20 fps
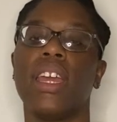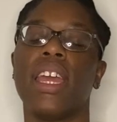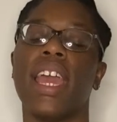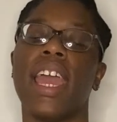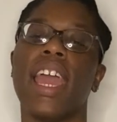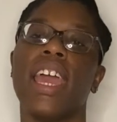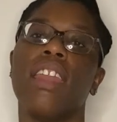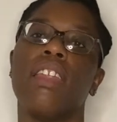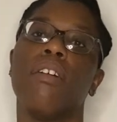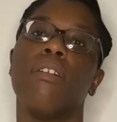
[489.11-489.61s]

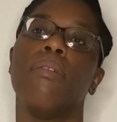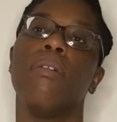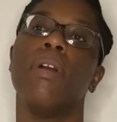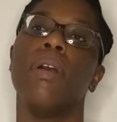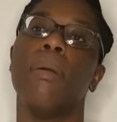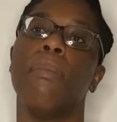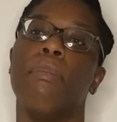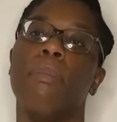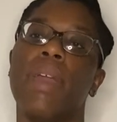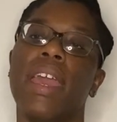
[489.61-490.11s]
Hannah
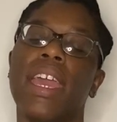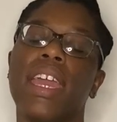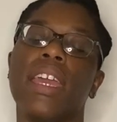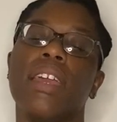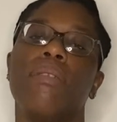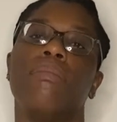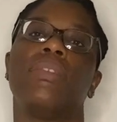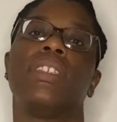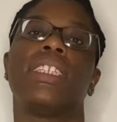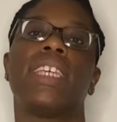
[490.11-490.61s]
made
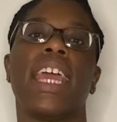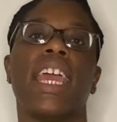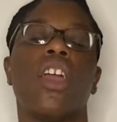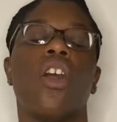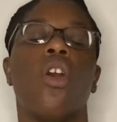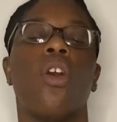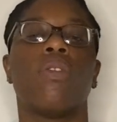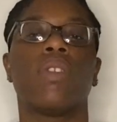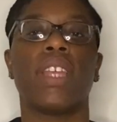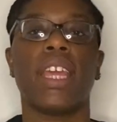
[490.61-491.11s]
him take
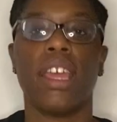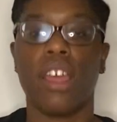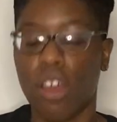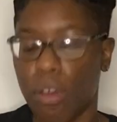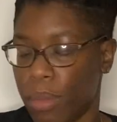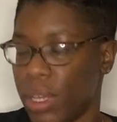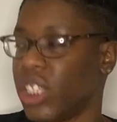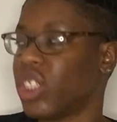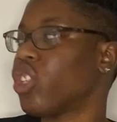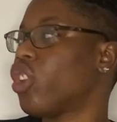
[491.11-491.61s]
off the
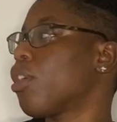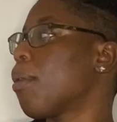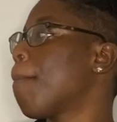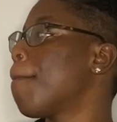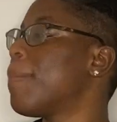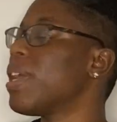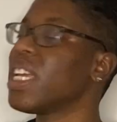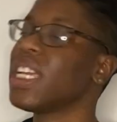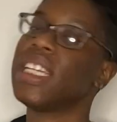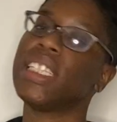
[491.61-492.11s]
helmet. He
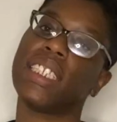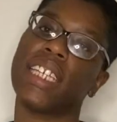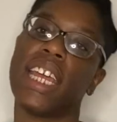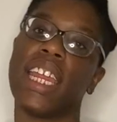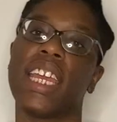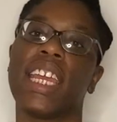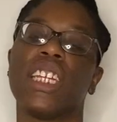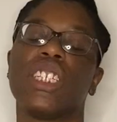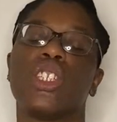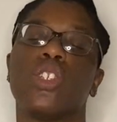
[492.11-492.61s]
started banging his head
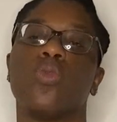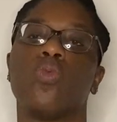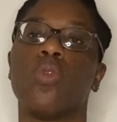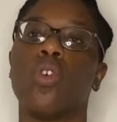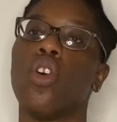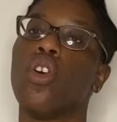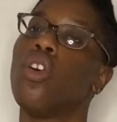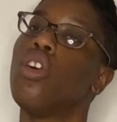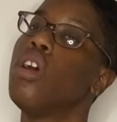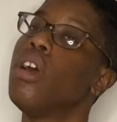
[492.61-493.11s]
against the
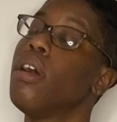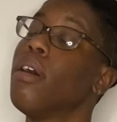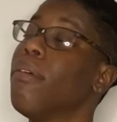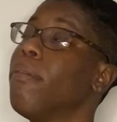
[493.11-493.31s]
wall.